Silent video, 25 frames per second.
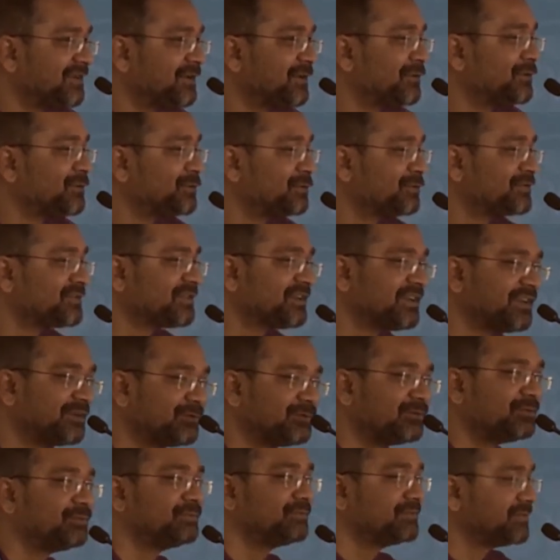you say,
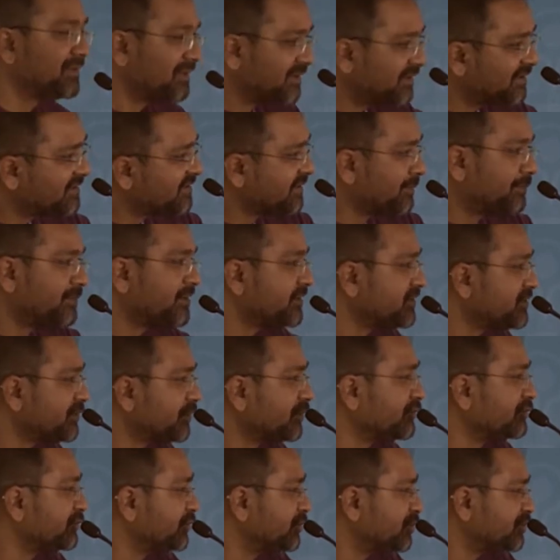that's suppression
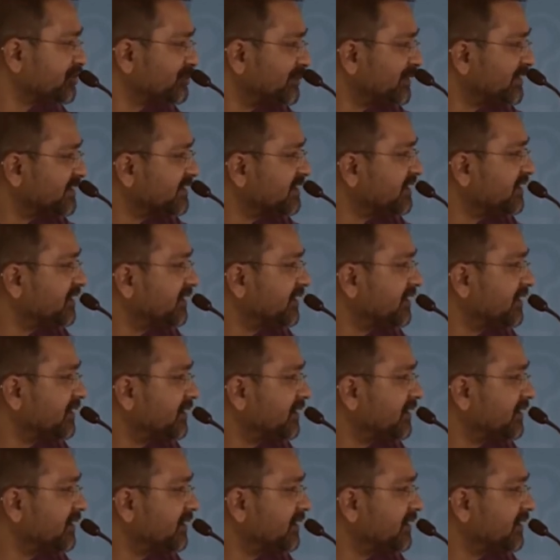of news basically.